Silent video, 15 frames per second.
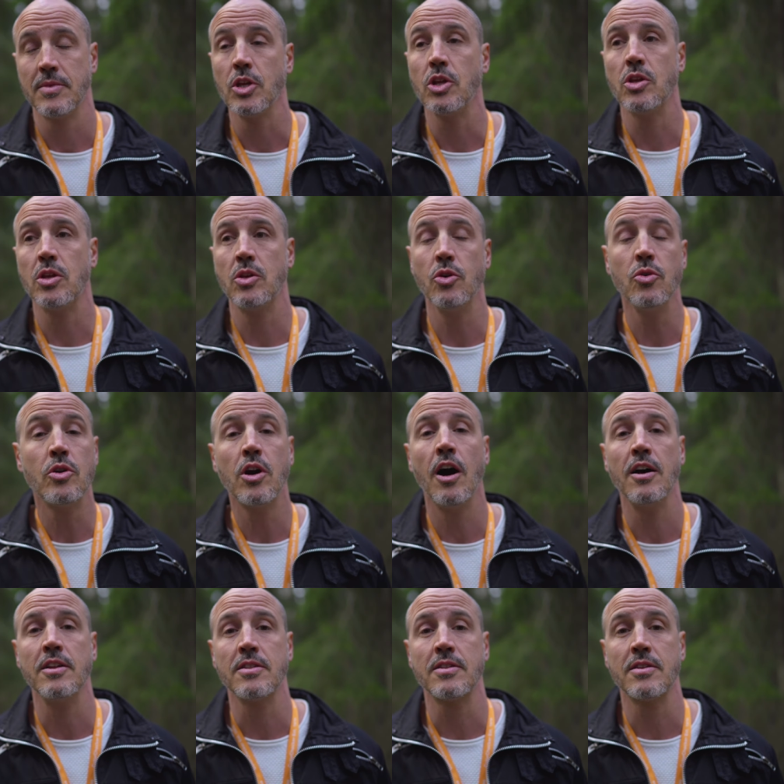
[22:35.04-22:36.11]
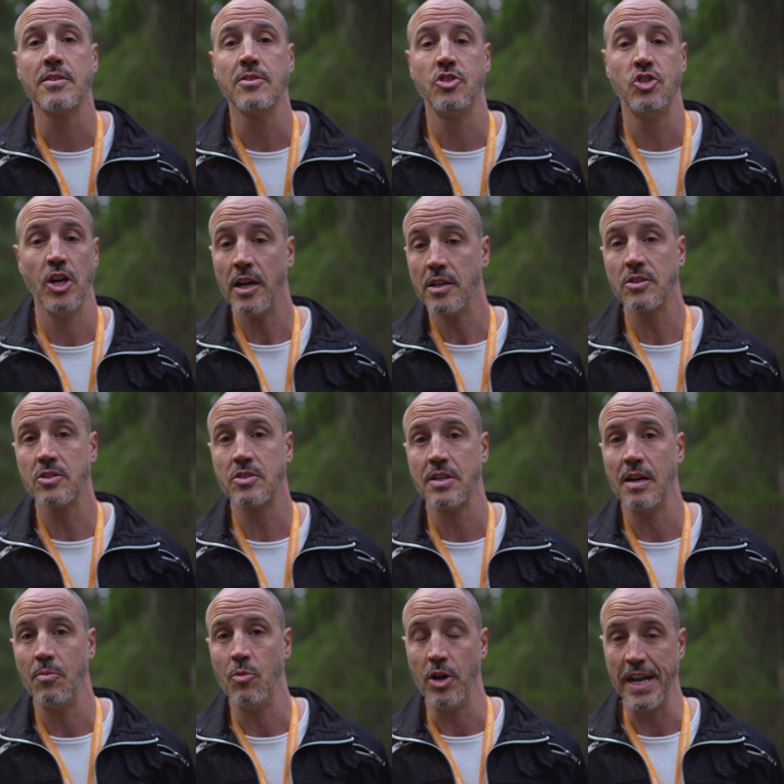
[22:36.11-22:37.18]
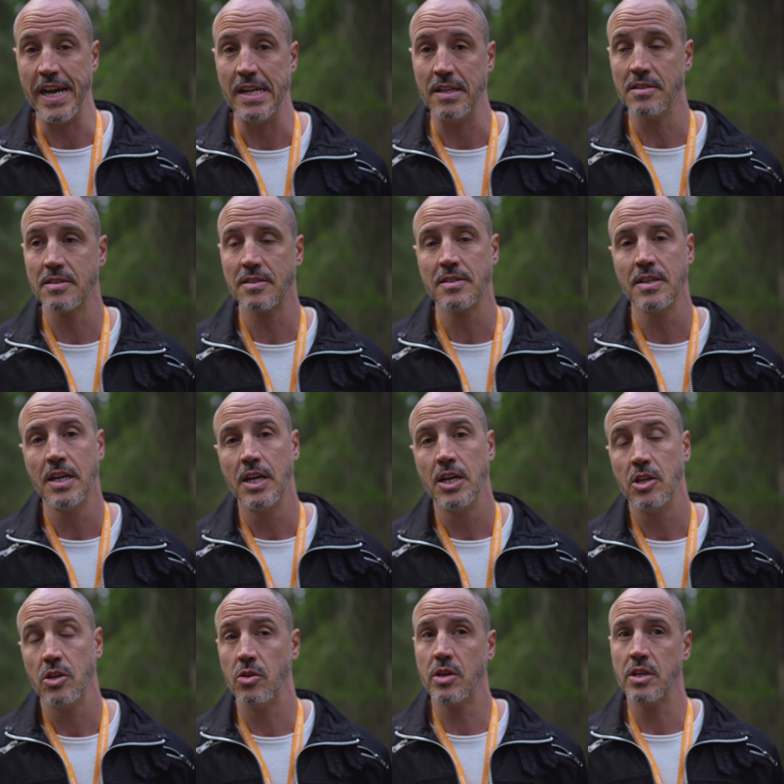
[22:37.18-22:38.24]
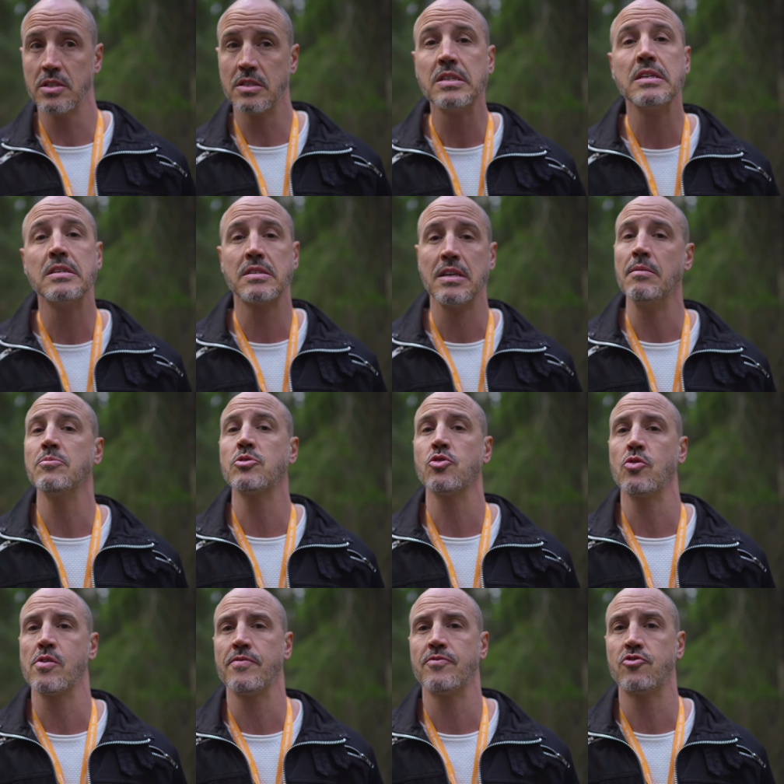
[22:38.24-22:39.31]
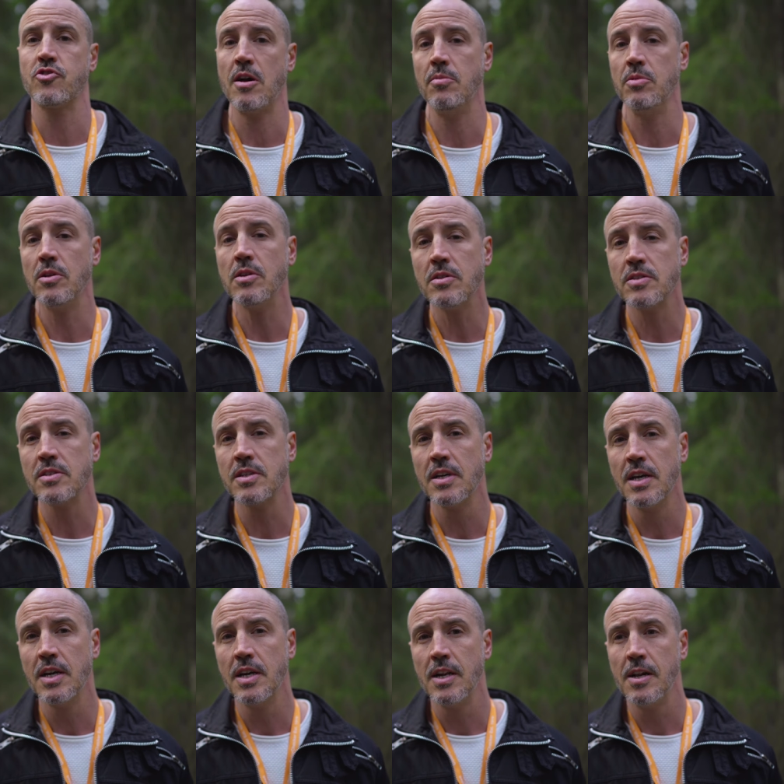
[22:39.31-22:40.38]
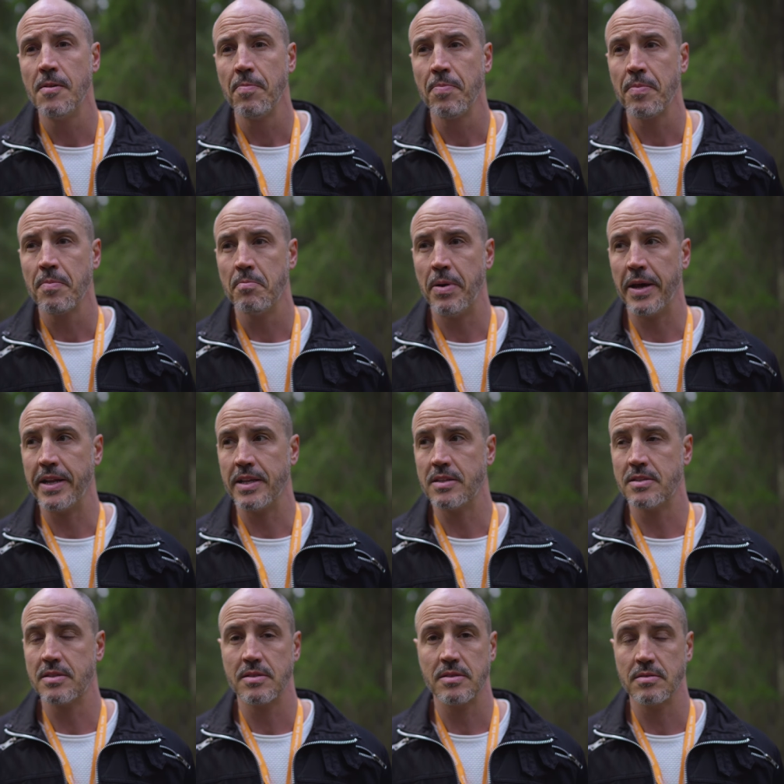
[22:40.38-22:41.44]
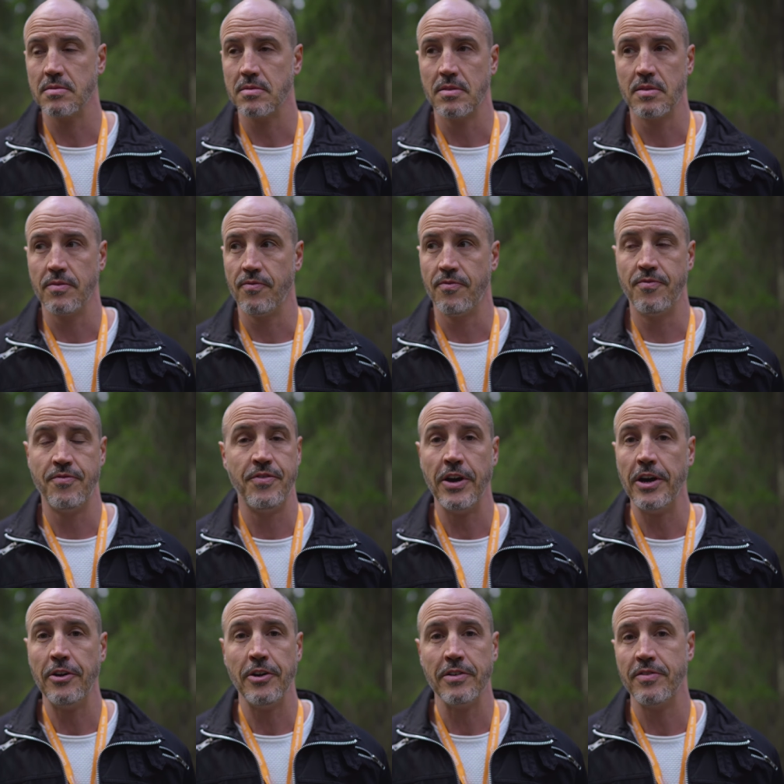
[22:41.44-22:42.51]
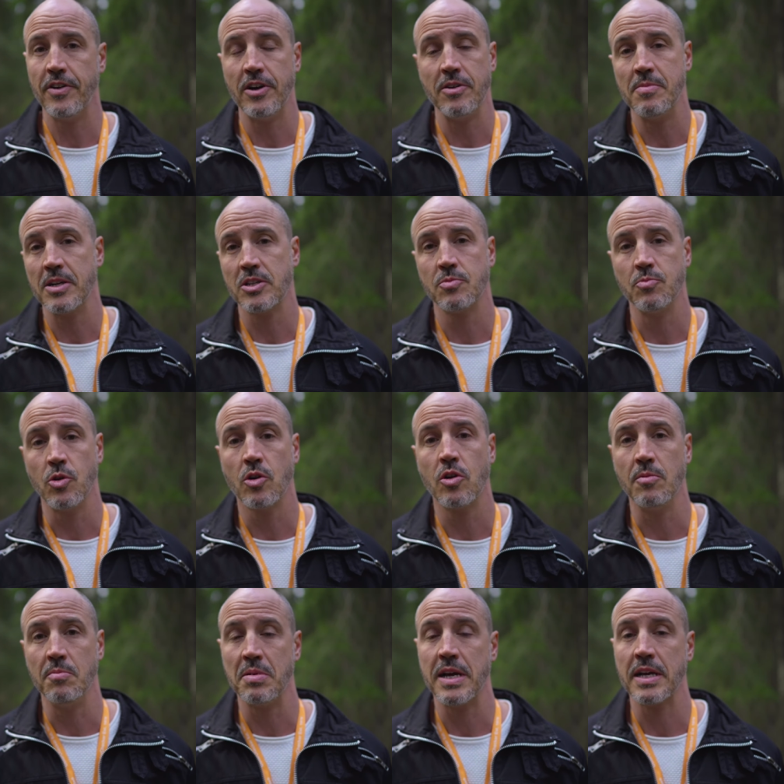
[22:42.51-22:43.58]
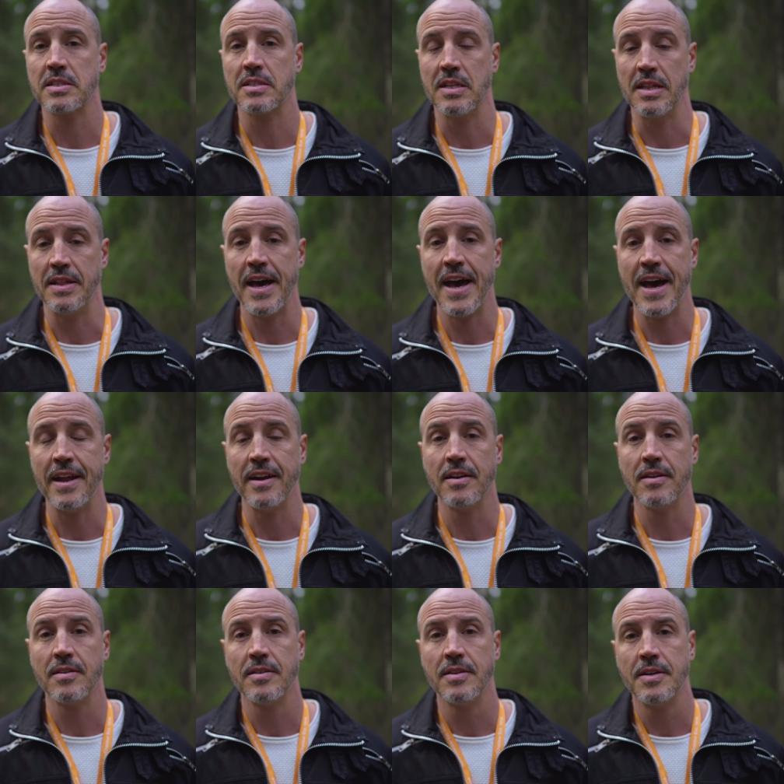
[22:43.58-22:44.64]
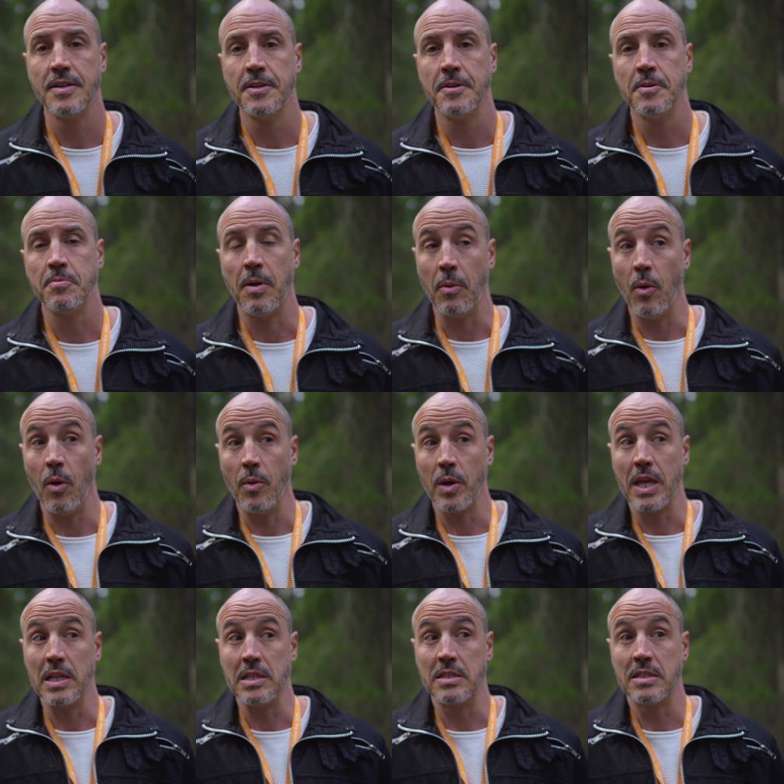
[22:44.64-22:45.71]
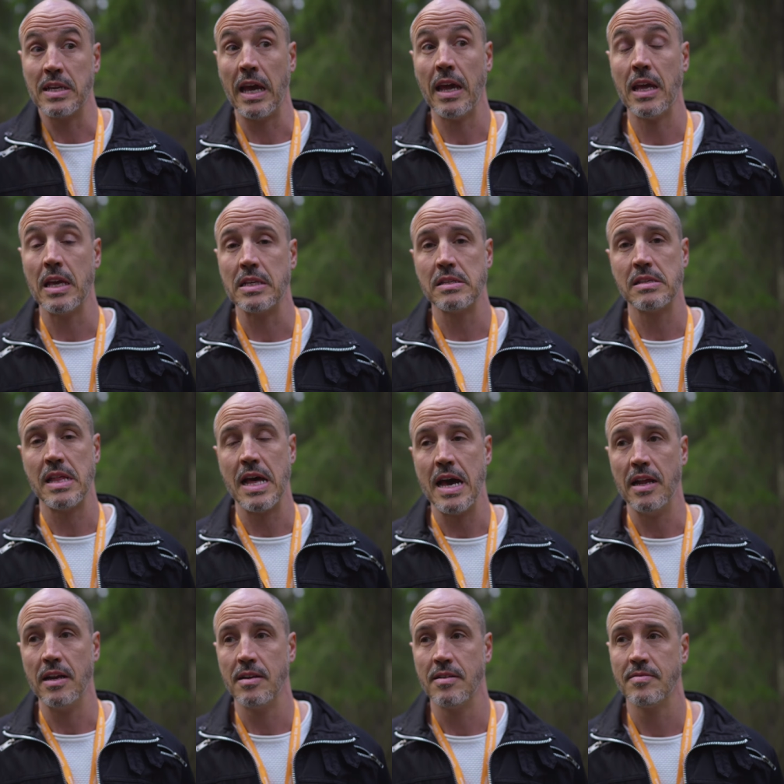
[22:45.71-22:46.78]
You can't judge someone else. You can see some sort of troubles, but it's very, very much more complex than that. But what we can say is that